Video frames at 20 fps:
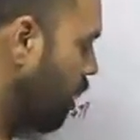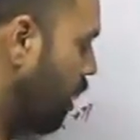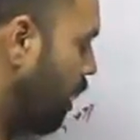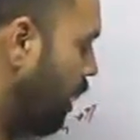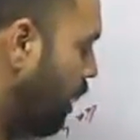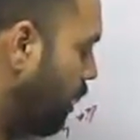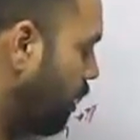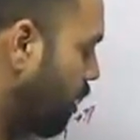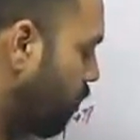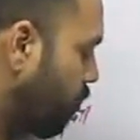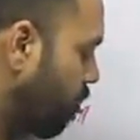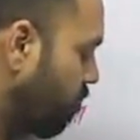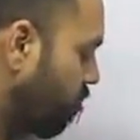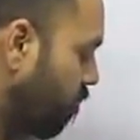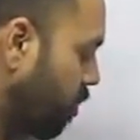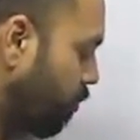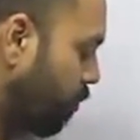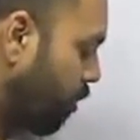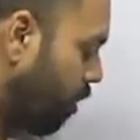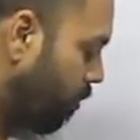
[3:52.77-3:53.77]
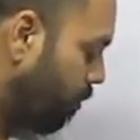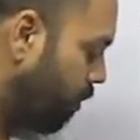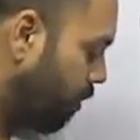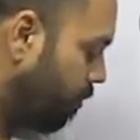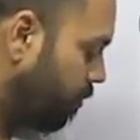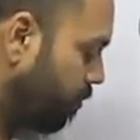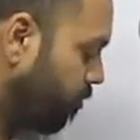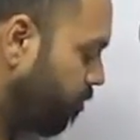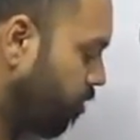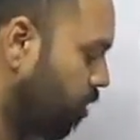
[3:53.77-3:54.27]
and there was one
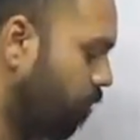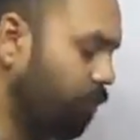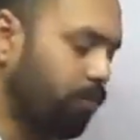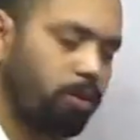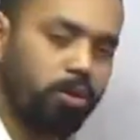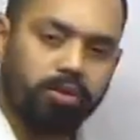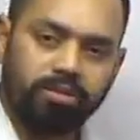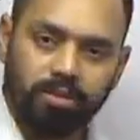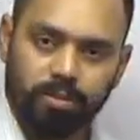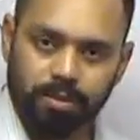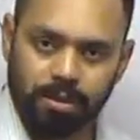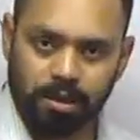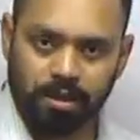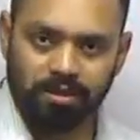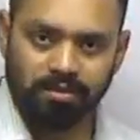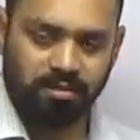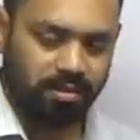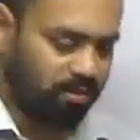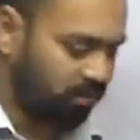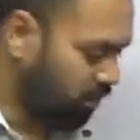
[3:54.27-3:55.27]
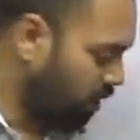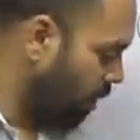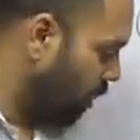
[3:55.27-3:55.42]
problem from pure substances.